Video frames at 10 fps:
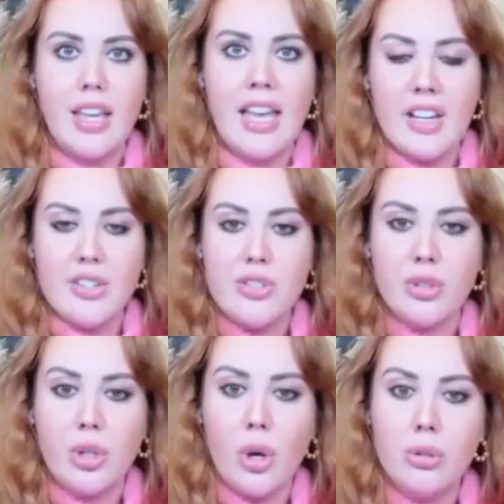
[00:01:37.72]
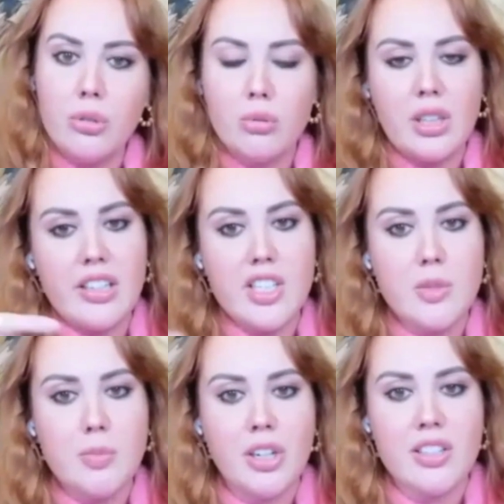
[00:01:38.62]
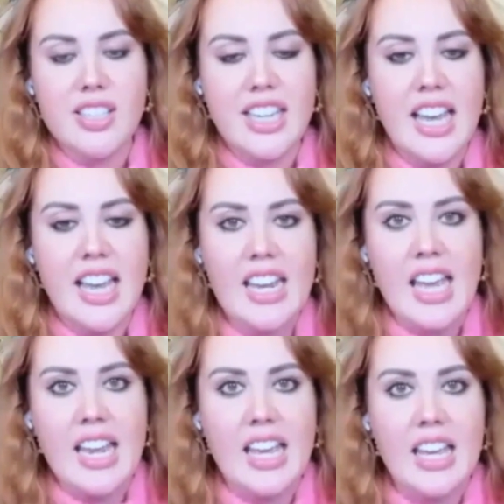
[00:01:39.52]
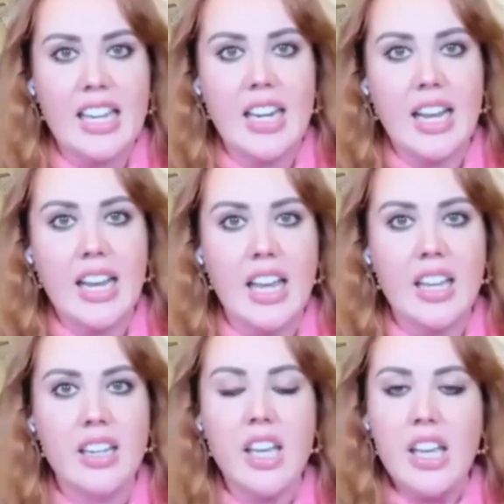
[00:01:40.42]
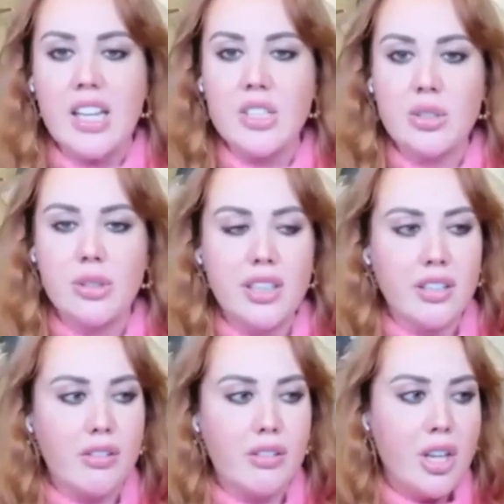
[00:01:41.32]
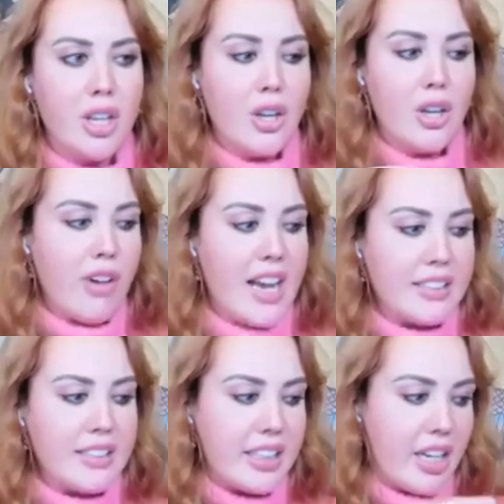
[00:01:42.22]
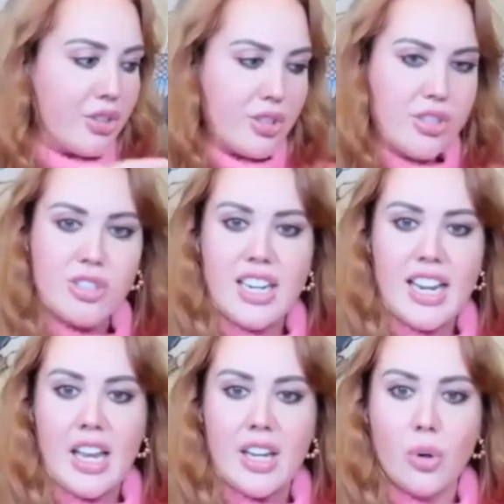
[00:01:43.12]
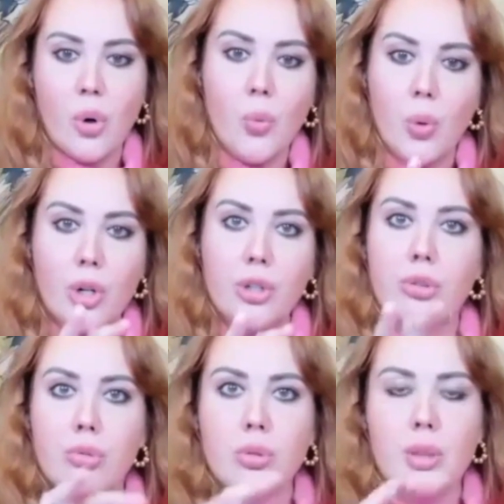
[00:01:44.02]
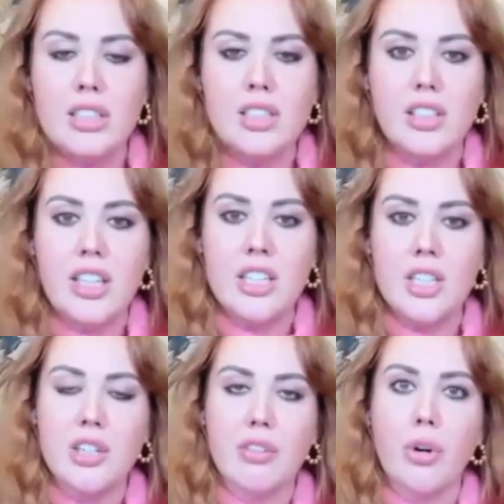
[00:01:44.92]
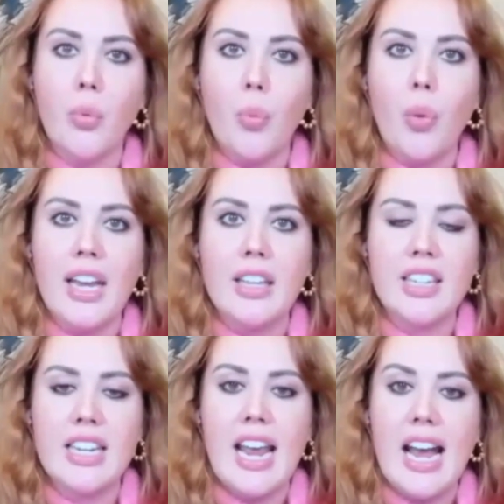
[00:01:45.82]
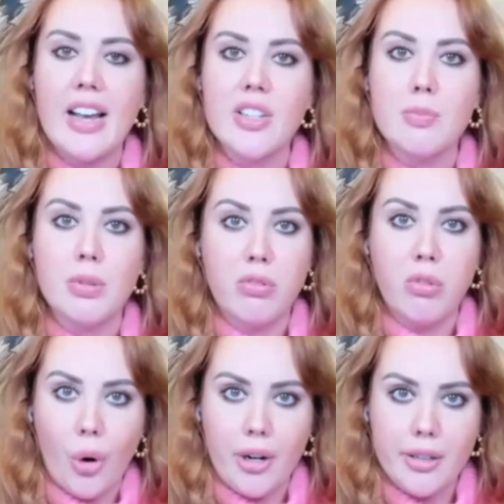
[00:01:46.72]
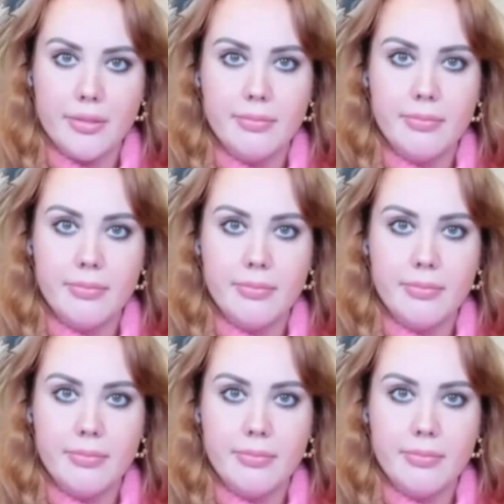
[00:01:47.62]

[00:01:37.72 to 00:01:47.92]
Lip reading: It has to go through the experience again and again and again until it can finally understand or work through it in a different way than it has before.